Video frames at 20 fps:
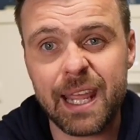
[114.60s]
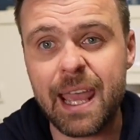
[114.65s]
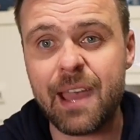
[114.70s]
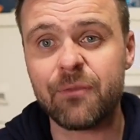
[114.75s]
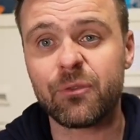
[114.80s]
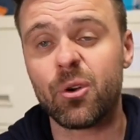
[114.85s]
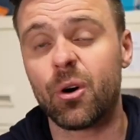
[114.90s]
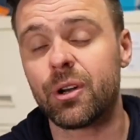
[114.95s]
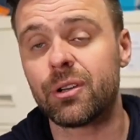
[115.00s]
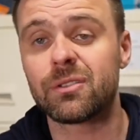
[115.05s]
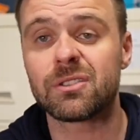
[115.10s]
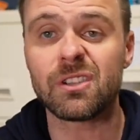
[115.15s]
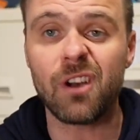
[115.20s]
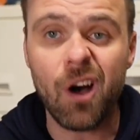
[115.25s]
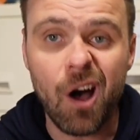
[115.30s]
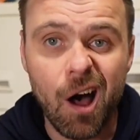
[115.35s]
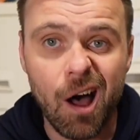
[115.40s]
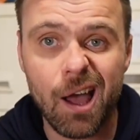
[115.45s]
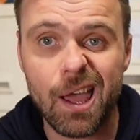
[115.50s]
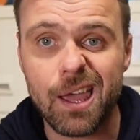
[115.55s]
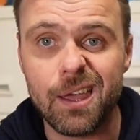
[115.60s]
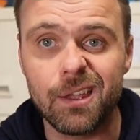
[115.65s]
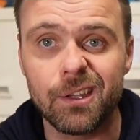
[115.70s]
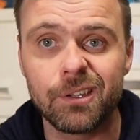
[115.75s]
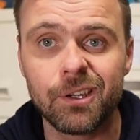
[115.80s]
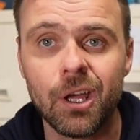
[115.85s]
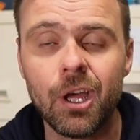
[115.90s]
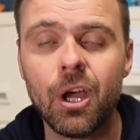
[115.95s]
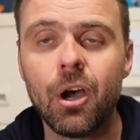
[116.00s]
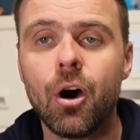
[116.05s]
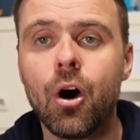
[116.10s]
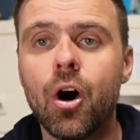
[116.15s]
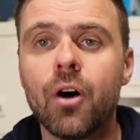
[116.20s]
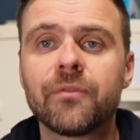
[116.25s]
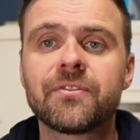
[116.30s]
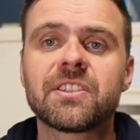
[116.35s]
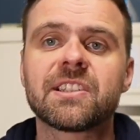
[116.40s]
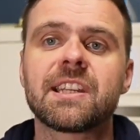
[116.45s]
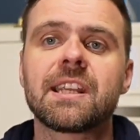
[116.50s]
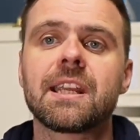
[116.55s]
have gotten tired of
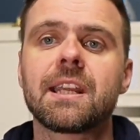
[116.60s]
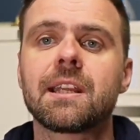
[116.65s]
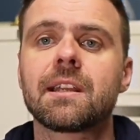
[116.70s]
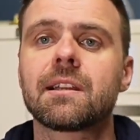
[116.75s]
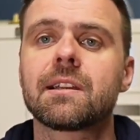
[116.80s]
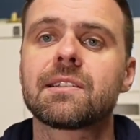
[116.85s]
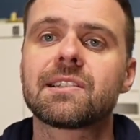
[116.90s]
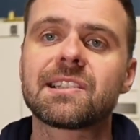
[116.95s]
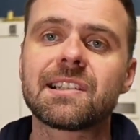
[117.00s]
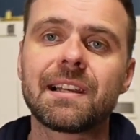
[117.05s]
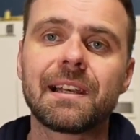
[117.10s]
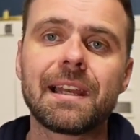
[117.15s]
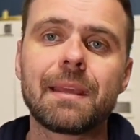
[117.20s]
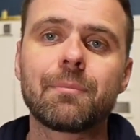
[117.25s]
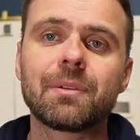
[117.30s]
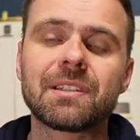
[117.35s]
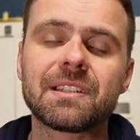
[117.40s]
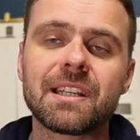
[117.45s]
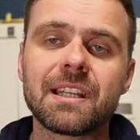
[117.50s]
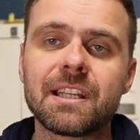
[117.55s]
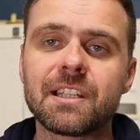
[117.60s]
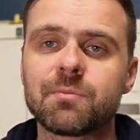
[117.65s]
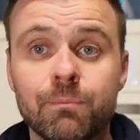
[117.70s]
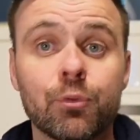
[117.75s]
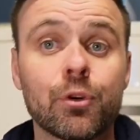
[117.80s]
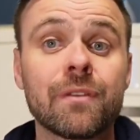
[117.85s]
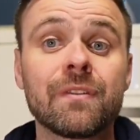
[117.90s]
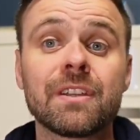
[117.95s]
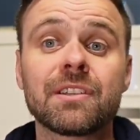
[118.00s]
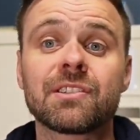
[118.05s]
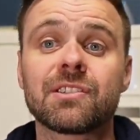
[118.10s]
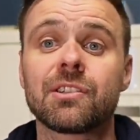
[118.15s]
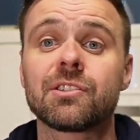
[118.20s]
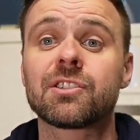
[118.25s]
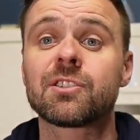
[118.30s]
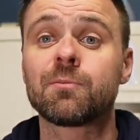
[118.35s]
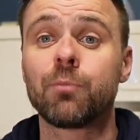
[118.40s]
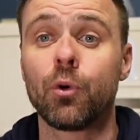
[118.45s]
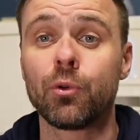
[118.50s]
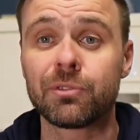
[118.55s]
seeing celebrities, previous
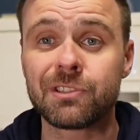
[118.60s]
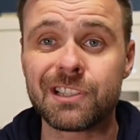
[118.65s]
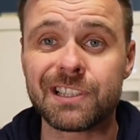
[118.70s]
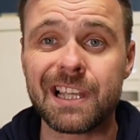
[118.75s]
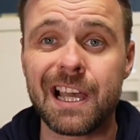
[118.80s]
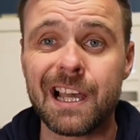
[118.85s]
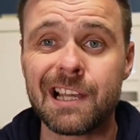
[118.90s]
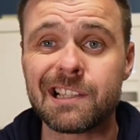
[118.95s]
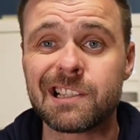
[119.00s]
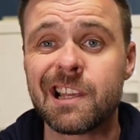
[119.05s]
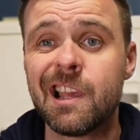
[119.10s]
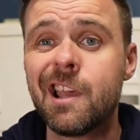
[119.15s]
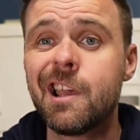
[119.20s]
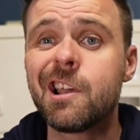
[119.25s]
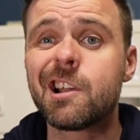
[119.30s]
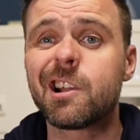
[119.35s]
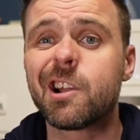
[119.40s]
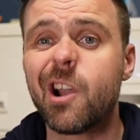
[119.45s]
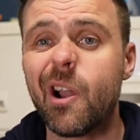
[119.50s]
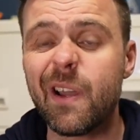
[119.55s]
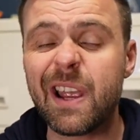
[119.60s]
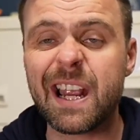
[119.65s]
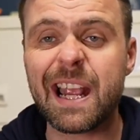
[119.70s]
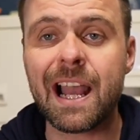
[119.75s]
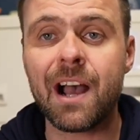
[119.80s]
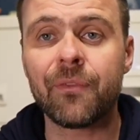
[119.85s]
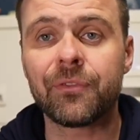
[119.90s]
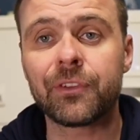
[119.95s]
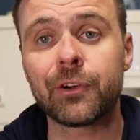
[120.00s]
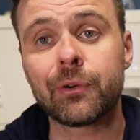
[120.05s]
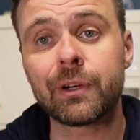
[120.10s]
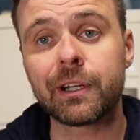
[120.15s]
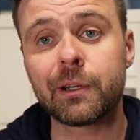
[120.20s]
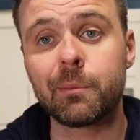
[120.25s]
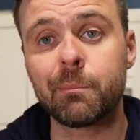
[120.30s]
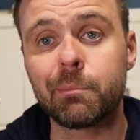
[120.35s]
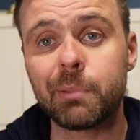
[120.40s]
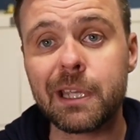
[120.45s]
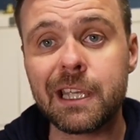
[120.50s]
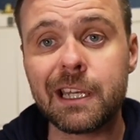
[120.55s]
sports stars, going out there and
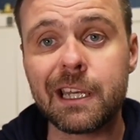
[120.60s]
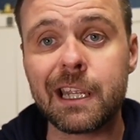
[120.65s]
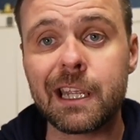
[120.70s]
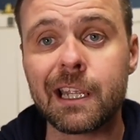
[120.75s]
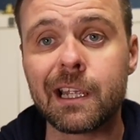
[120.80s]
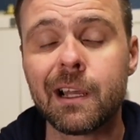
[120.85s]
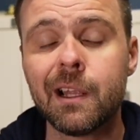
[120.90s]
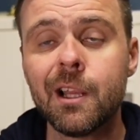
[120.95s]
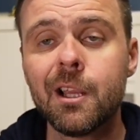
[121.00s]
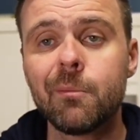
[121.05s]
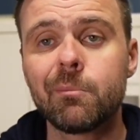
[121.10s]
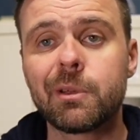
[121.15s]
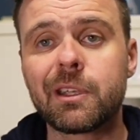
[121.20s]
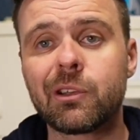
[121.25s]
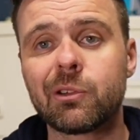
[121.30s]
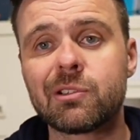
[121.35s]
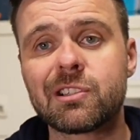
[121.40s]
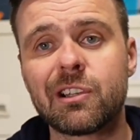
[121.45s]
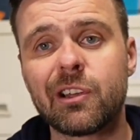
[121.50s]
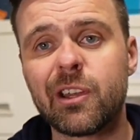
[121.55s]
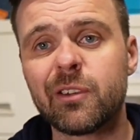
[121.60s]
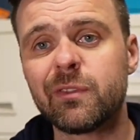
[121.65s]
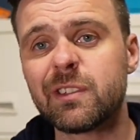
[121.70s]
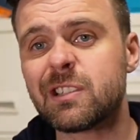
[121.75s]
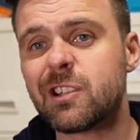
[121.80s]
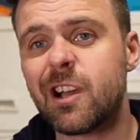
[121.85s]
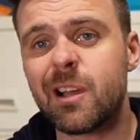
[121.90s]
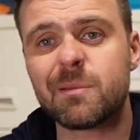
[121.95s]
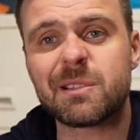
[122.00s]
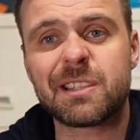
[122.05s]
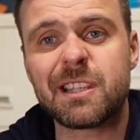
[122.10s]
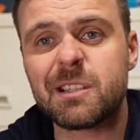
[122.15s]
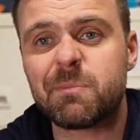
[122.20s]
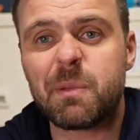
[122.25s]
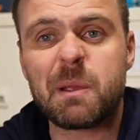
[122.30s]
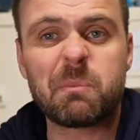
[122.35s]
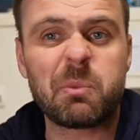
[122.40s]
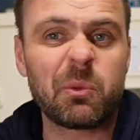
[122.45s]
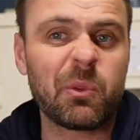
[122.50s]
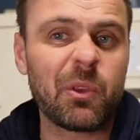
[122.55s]
competing, because a lot of the times these people